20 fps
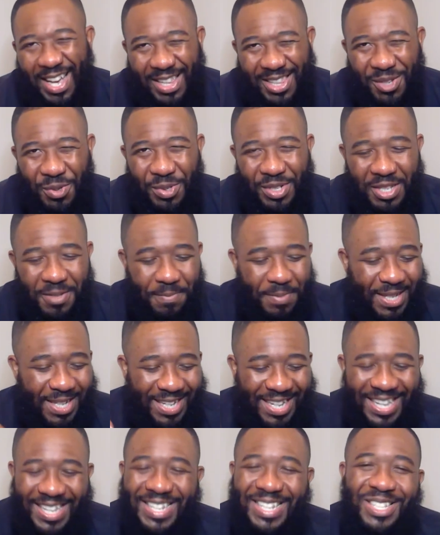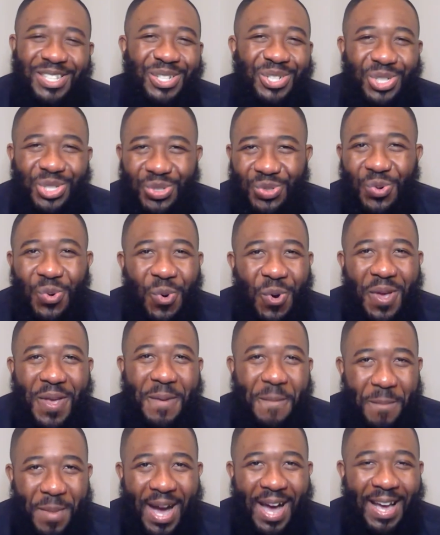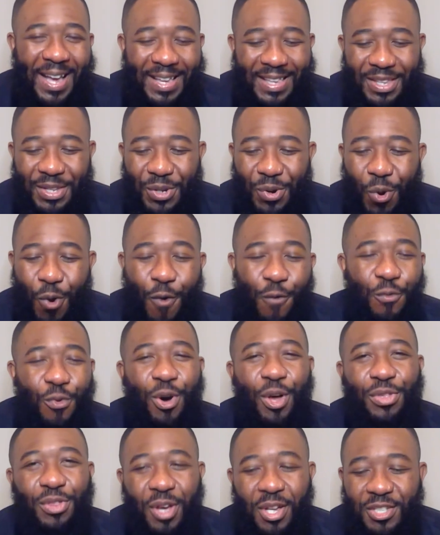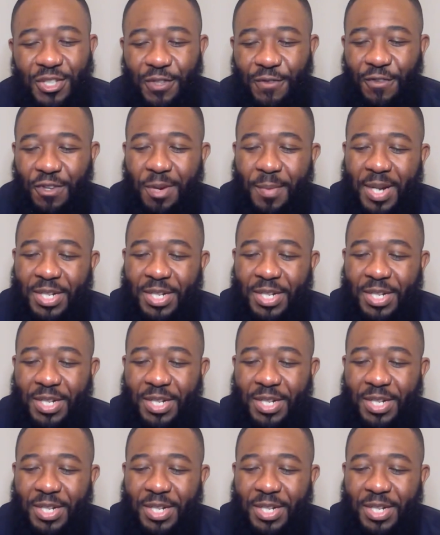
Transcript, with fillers: little nitpick, it didn't destroy my, you know, overall thoughts of the film.